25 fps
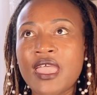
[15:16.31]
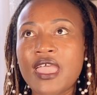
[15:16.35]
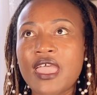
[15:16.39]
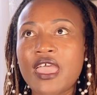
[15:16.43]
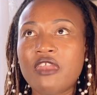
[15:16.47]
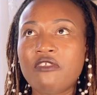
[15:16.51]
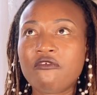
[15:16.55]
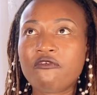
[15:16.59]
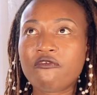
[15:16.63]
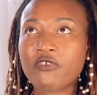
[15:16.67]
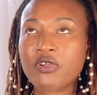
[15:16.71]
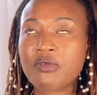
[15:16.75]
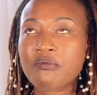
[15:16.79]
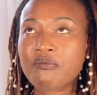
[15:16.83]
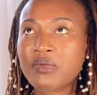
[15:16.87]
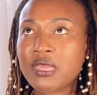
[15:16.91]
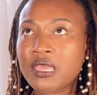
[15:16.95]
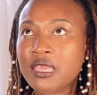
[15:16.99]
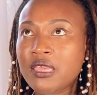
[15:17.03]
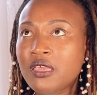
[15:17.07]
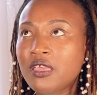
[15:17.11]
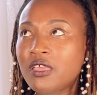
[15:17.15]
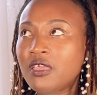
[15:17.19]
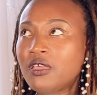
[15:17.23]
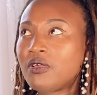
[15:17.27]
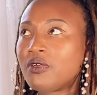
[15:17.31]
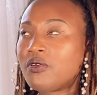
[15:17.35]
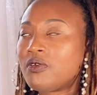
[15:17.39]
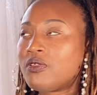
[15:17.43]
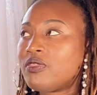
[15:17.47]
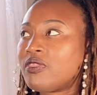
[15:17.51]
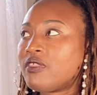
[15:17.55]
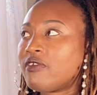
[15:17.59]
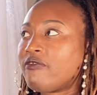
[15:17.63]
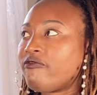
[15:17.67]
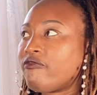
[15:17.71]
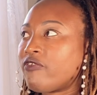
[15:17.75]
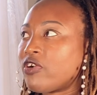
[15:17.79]
And for me,
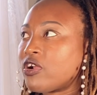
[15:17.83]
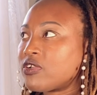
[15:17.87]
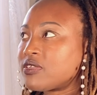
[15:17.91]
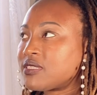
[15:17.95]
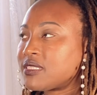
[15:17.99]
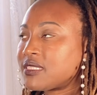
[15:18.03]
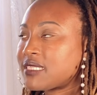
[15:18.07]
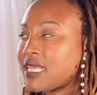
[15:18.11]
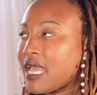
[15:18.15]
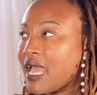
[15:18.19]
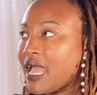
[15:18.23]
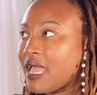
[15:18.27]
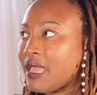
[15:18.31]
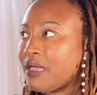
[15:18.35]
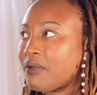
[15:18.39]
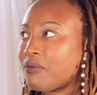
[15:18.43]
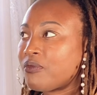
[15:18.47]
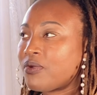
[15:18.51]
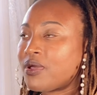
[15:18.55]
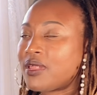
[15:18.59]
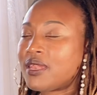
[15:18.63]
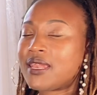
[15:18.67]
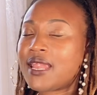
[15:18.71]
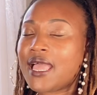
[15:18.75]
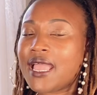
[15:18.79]
the first time when,